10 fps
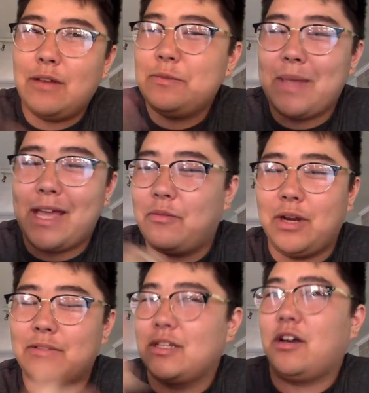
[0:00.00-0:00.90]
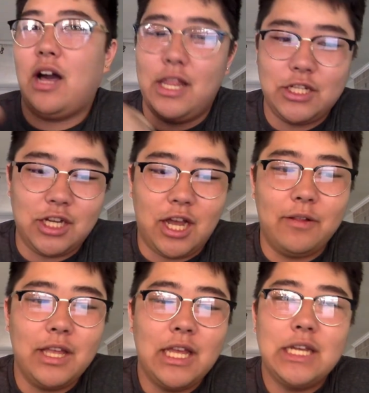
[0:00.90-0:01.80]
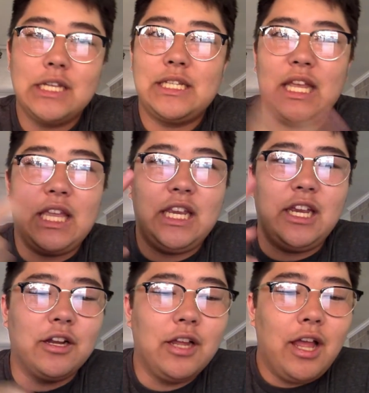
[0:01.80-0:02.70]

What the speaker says: That was back when I was in college, y'all. Second year.